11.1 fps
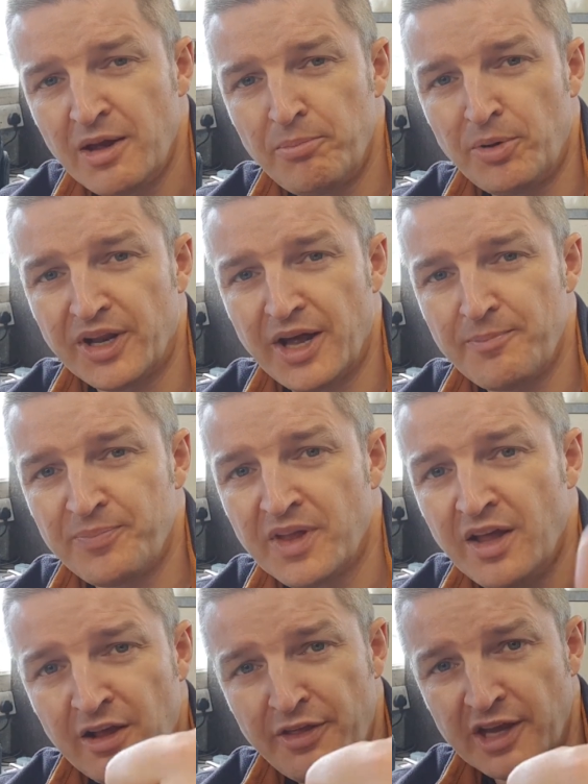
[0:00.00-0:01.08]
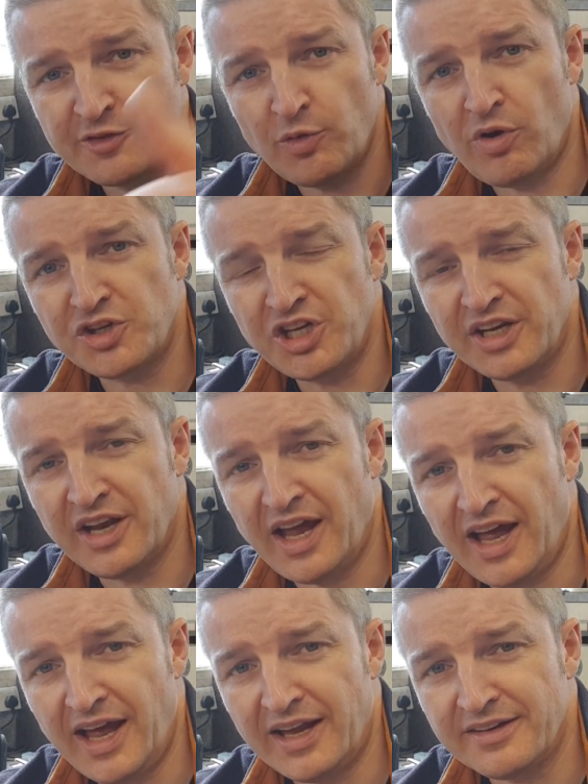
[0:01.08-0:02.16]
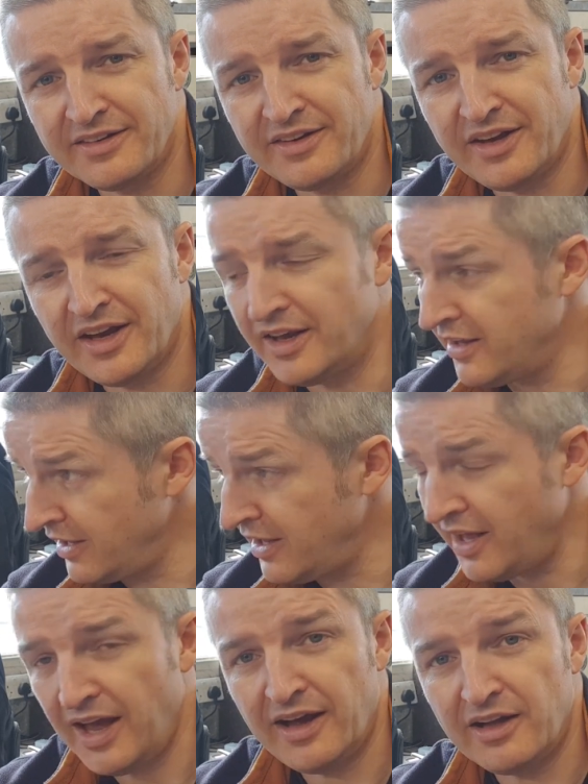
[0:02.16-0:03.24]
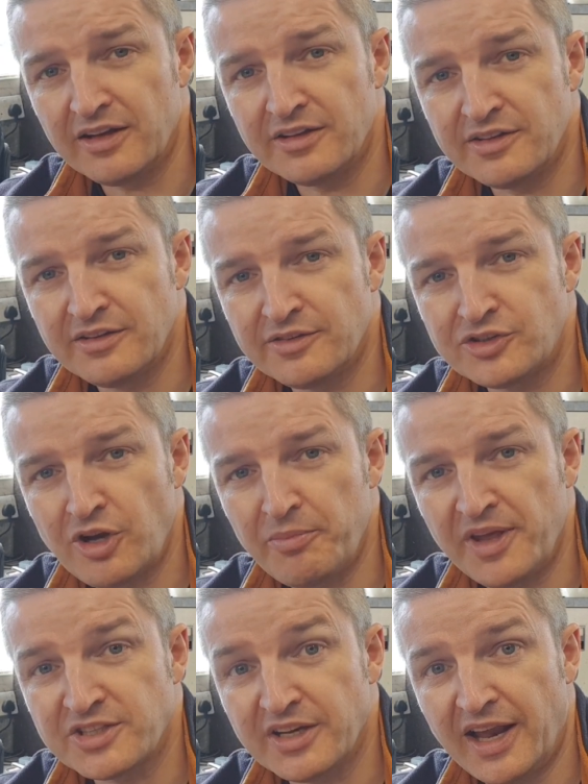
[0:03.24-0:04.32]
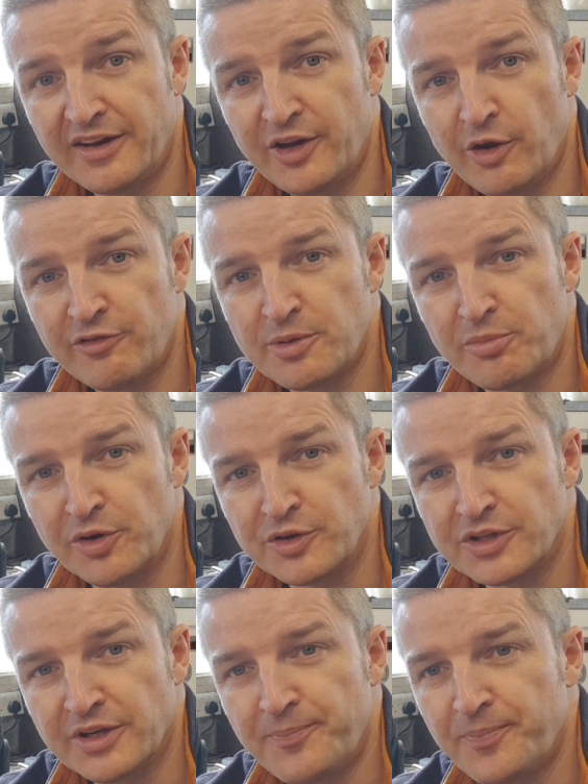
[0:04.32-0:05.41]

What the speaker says: But thanks for watching, and I'll stop this and hand you over to Bruce.